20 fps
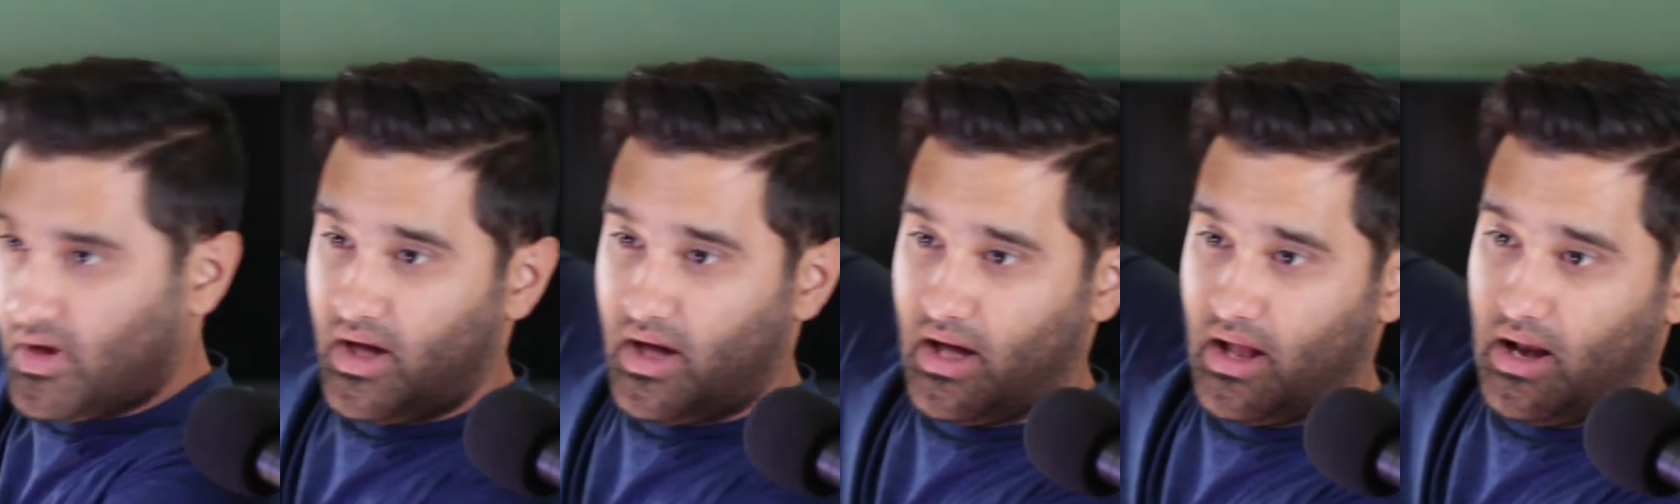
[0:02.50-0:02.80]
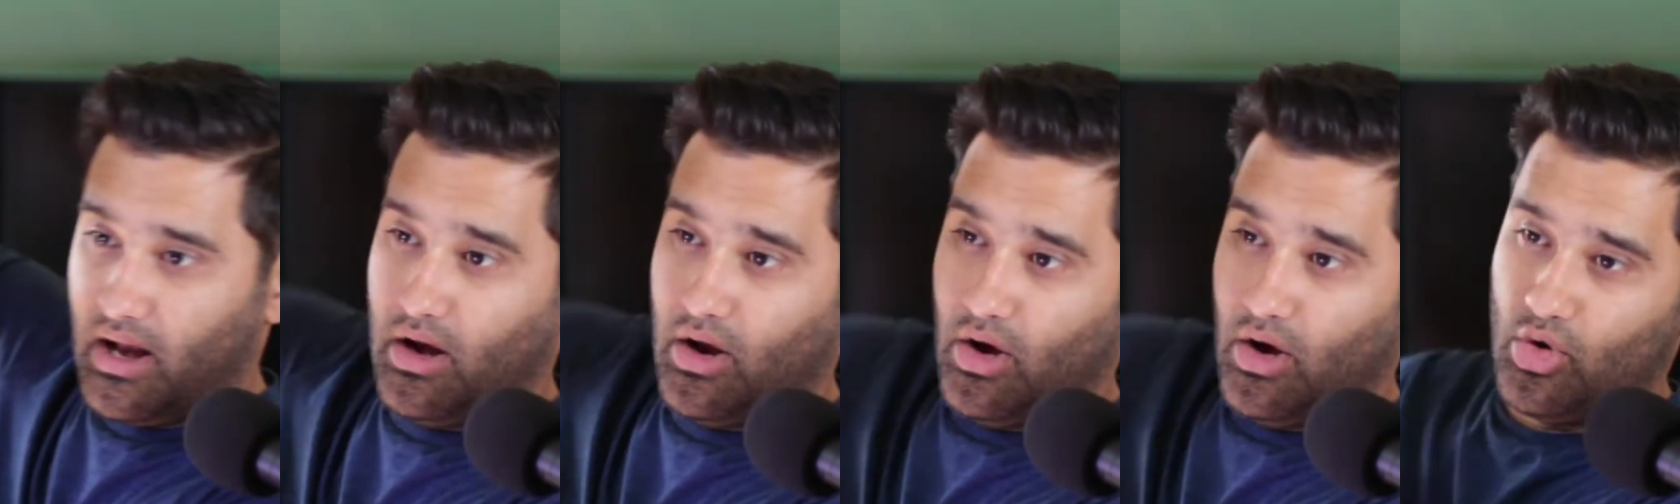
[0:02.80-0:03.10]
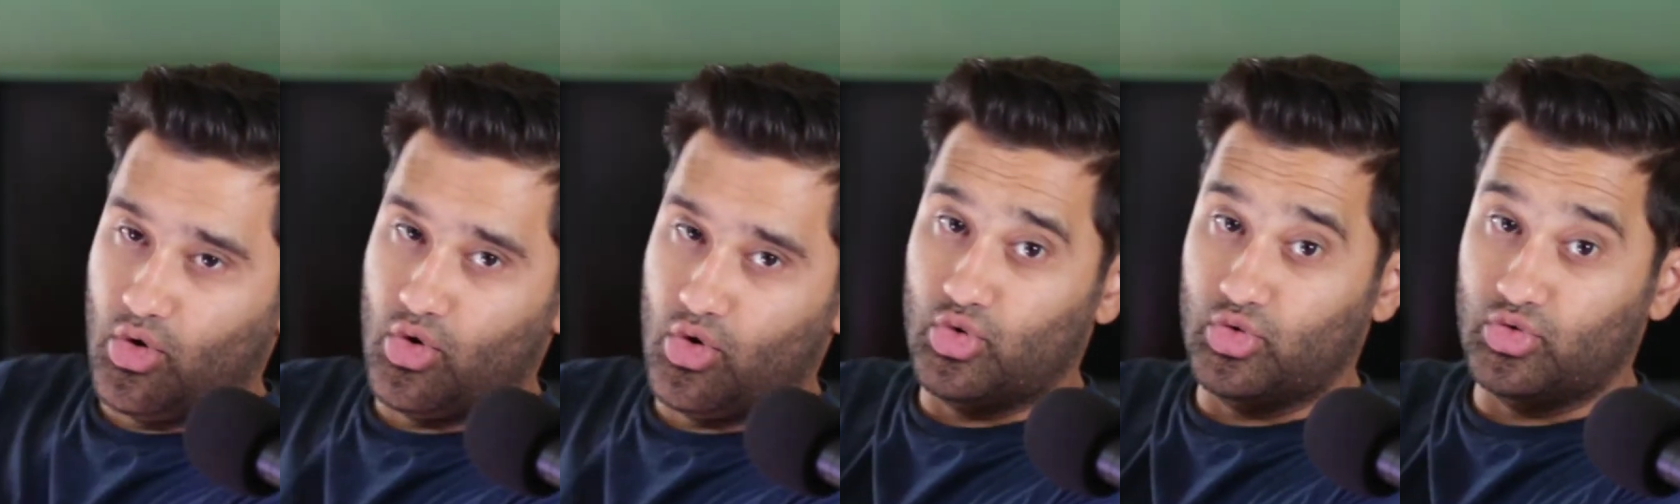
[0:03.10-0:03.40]

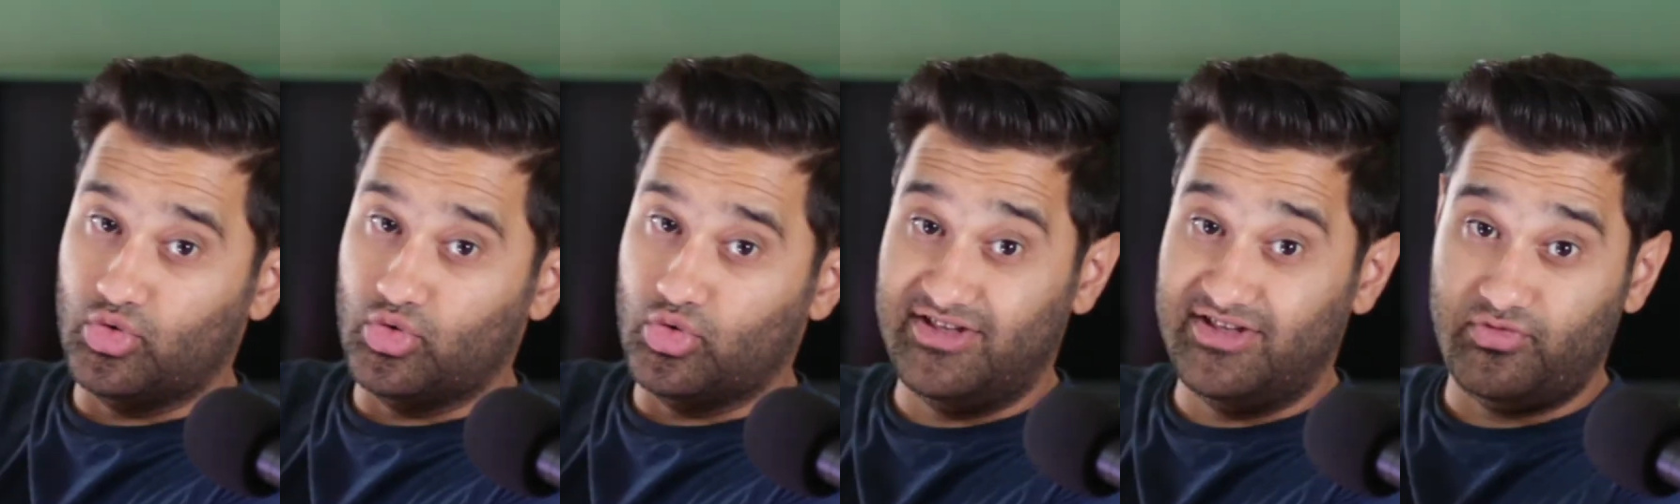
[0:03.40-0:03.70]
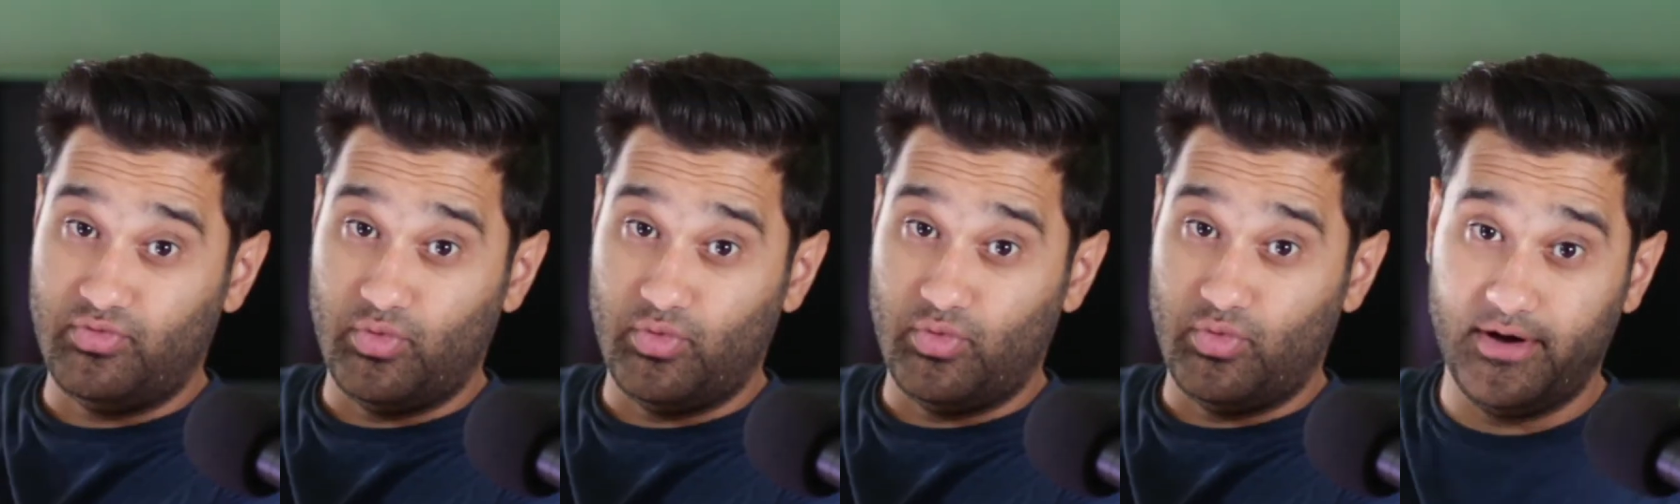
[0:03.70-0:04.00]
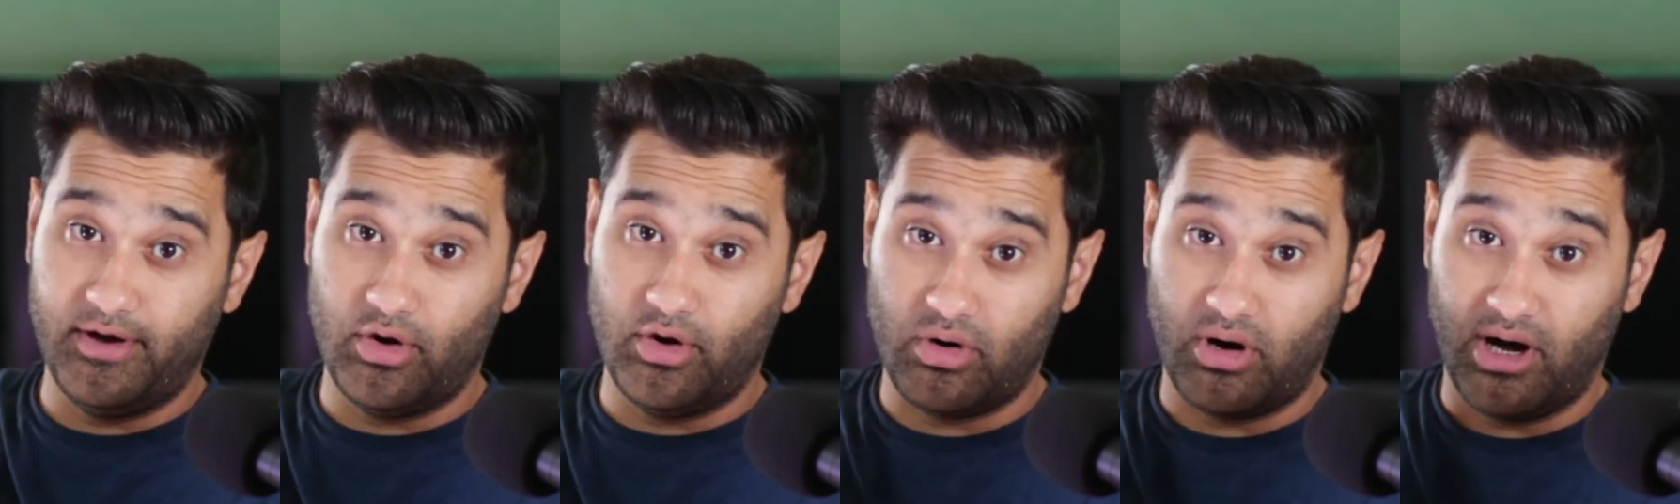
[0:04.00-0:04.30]
Hello, this
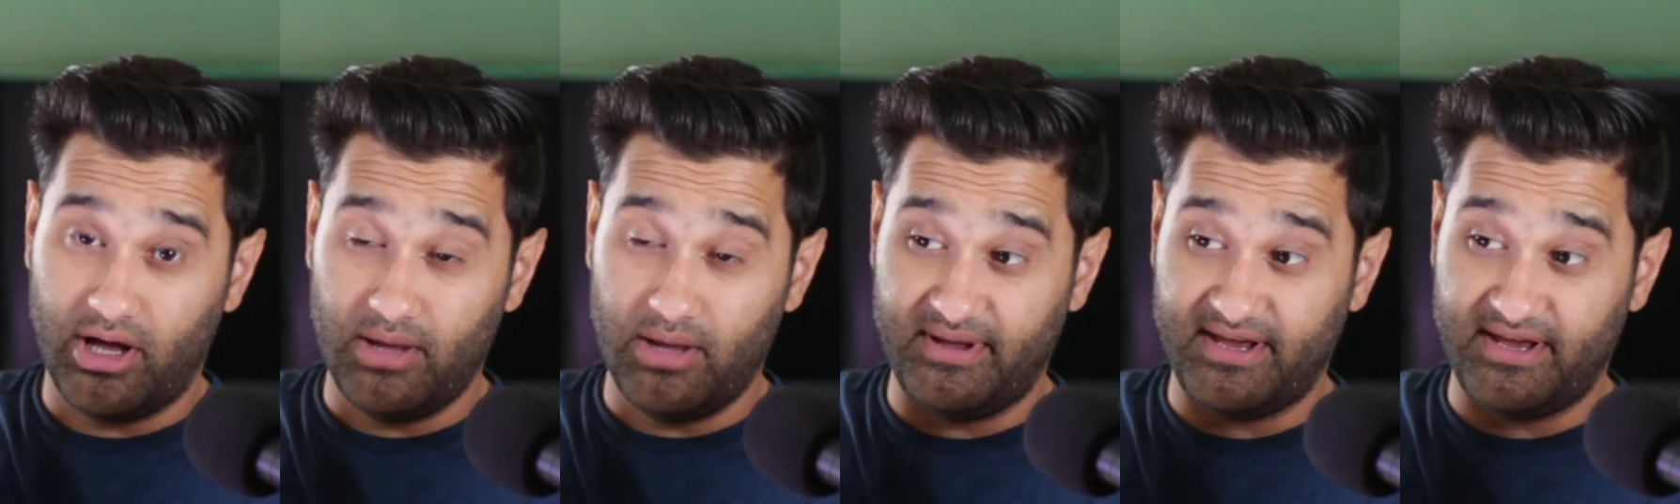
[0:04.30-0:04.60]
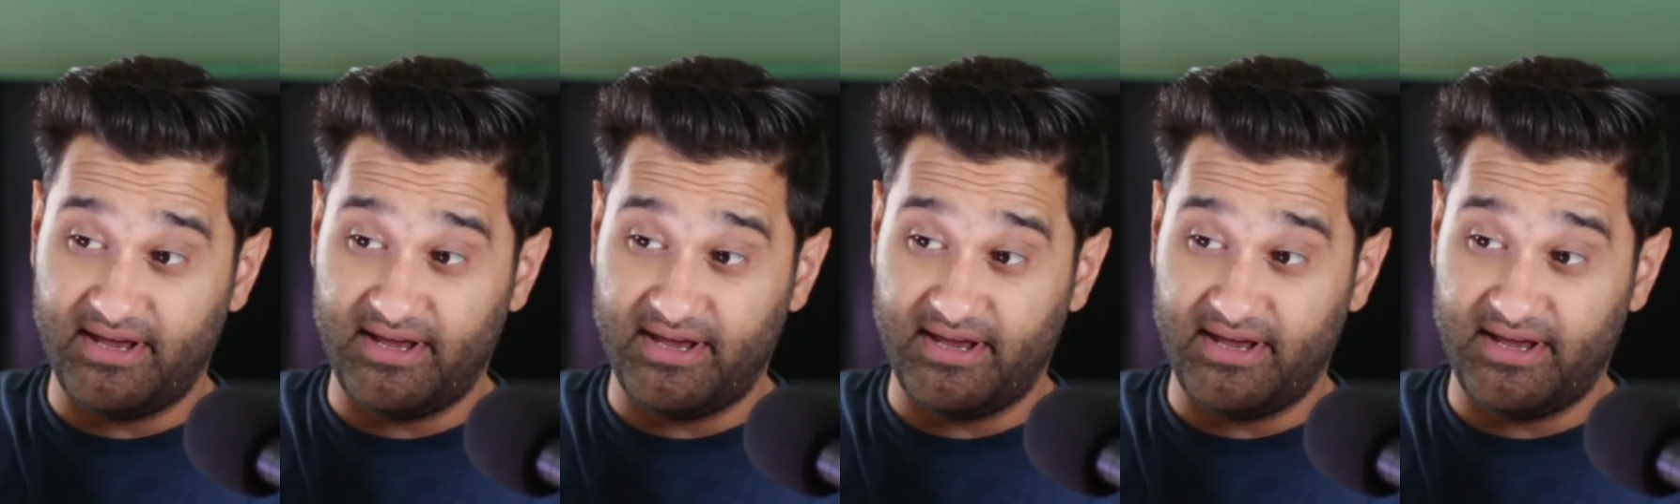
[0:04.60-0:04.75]
video hyping